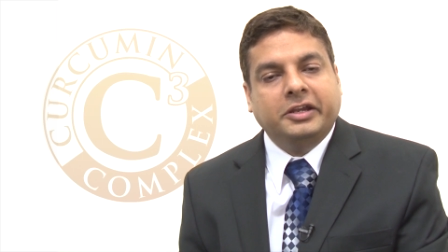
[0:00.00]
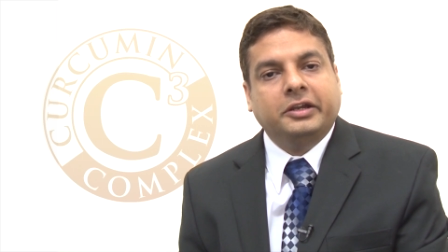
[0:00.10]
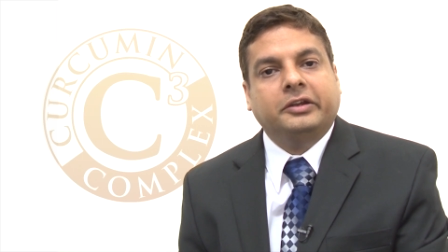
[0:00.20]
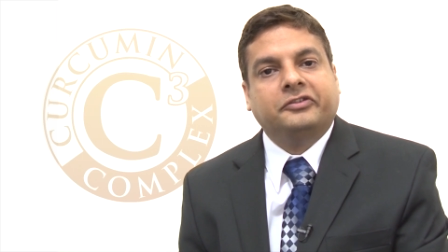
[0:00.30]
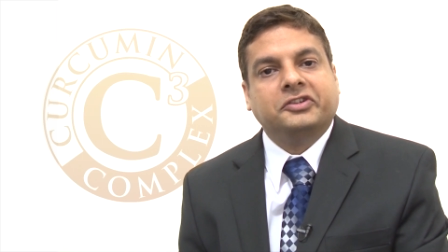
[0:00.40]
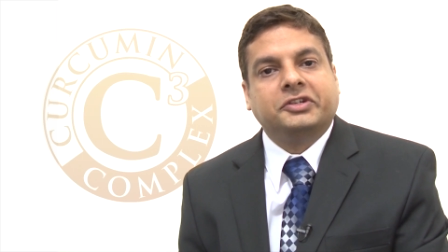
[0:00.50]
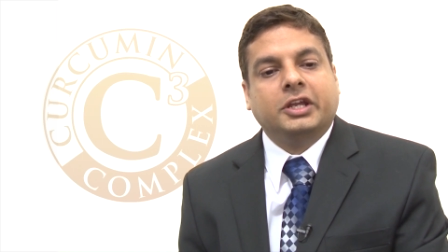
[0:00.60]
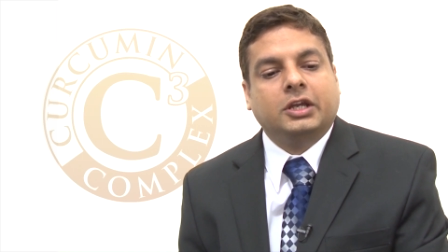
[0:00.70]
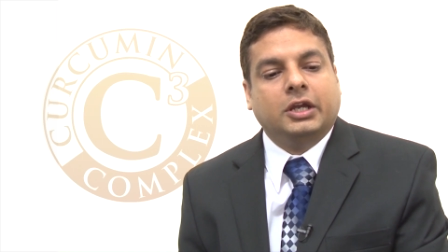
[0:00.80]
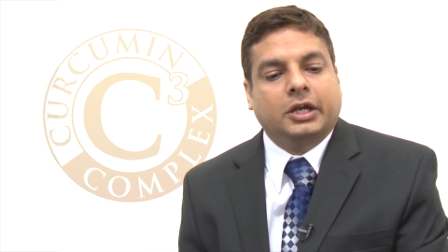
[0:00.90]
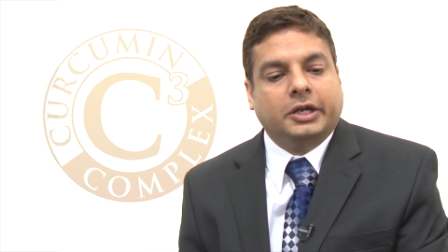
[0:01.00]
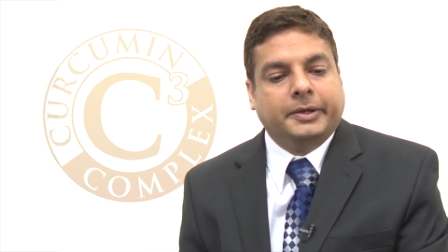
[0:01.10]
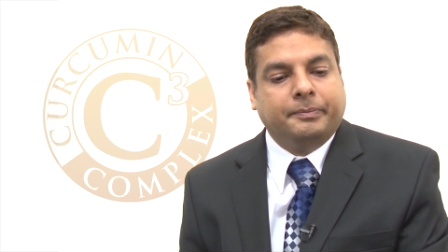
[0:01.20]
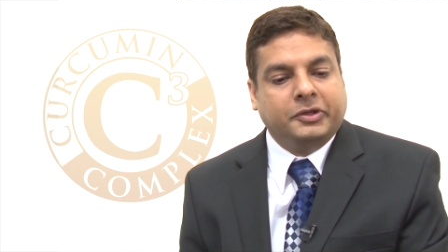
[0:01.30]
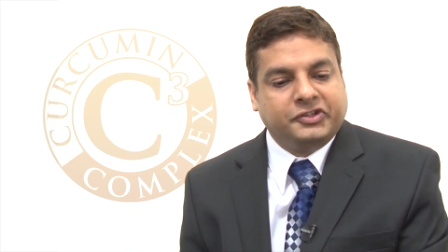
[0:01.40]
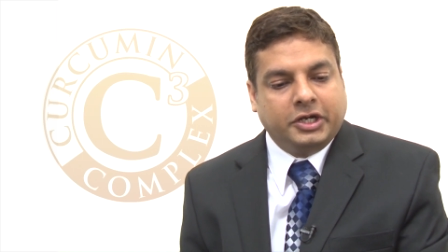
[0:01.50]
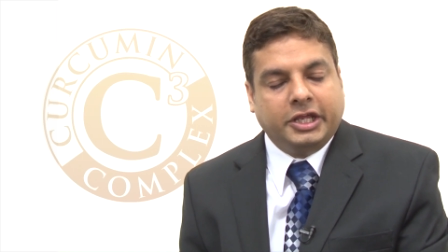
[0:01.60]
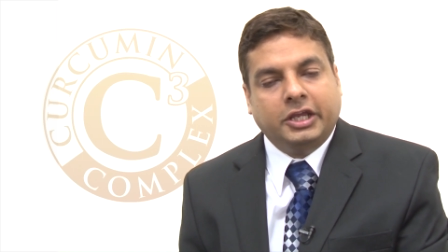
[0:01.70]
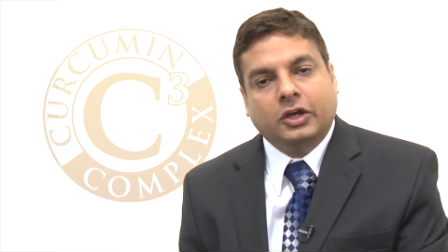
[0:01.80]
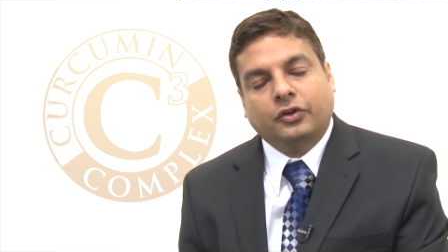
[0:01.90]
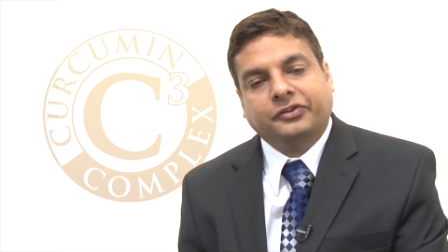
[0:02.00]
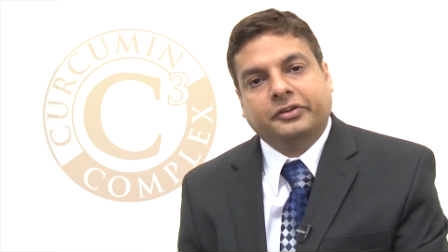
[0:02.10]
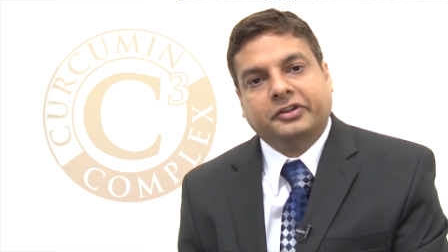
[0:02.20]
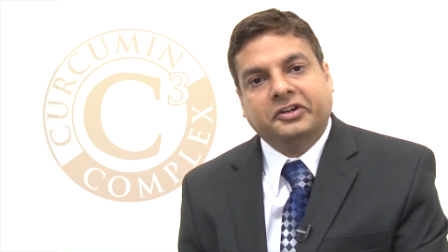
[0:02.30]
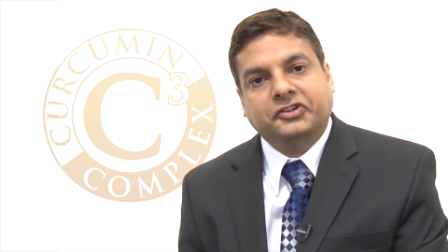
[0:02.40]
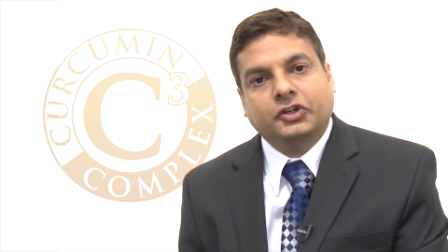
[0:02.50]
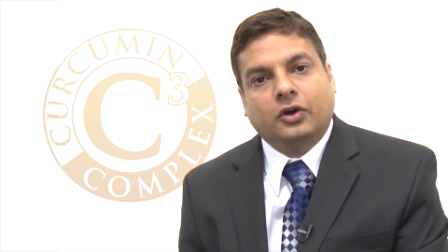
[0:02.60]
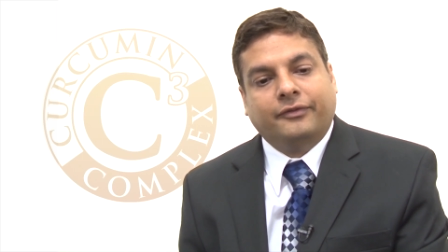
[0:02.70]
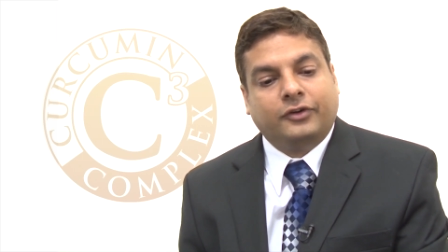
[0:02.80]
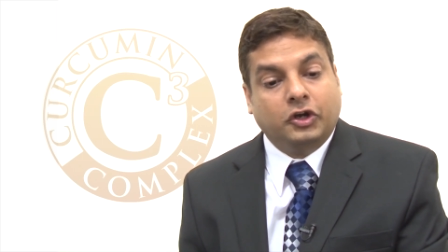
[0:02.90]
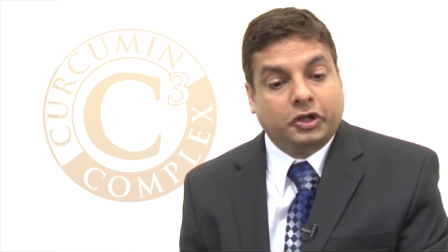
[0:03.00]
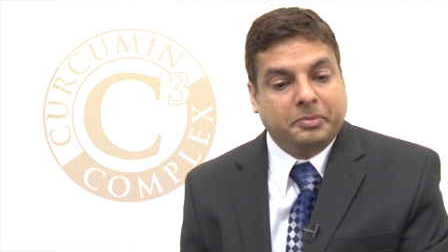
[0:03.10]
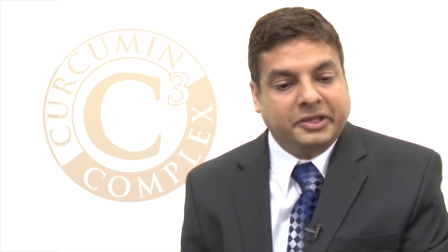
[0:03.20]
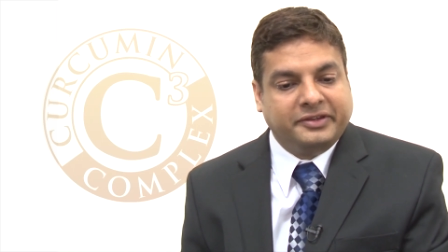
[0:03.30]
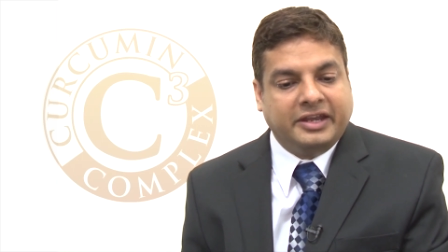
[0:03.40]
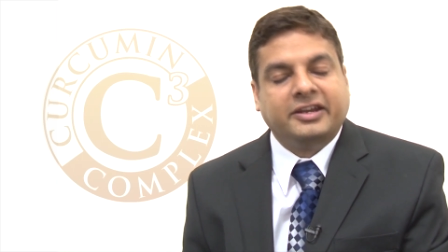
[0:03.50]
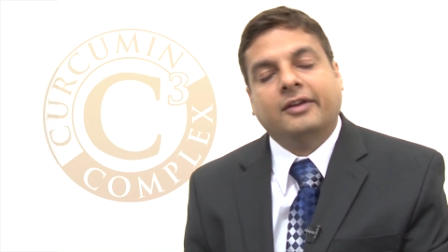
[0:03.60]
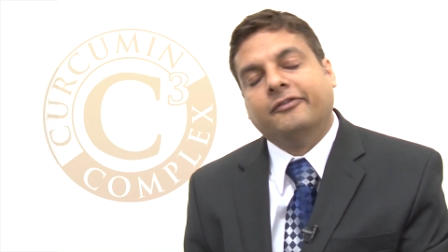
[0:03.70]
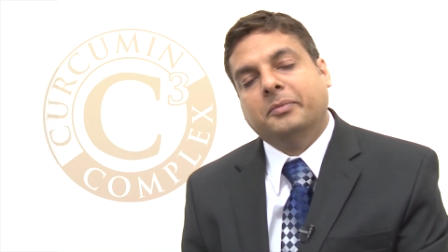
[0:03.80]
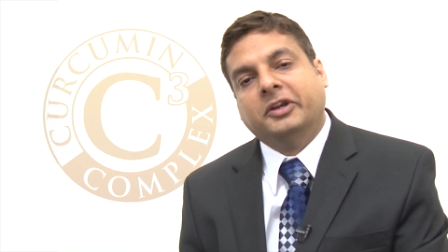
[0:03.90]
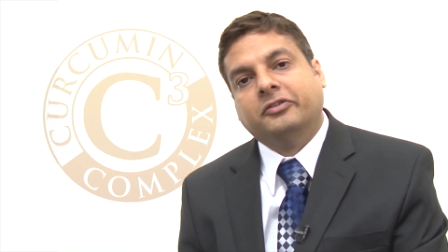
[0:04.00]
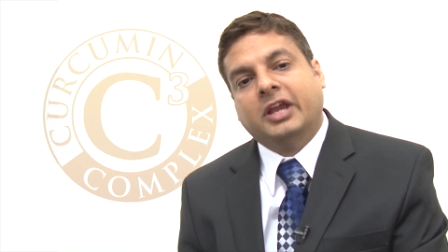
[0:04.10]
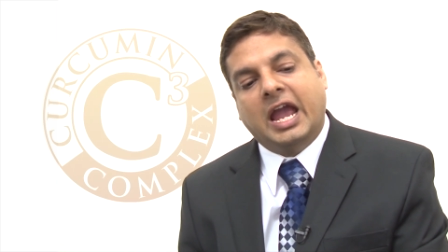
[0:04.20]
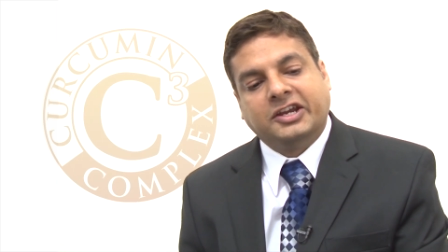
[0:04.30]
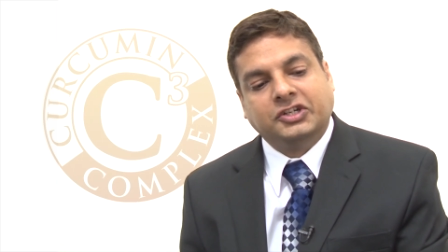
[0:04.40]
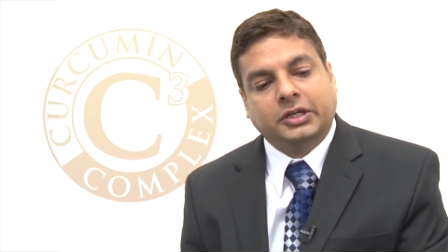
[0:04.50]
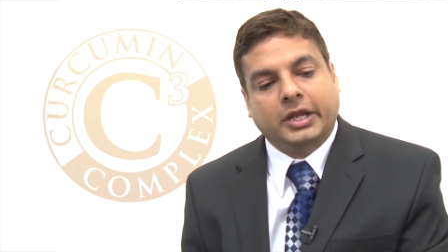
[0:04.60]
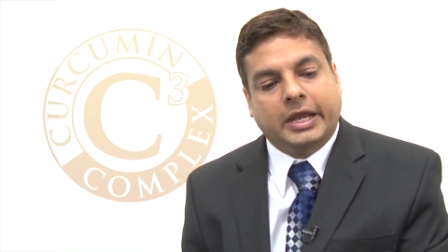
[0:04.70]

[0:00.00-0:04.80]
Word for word: interesting uh, study on synergy of curcumin's anti-inflammatory action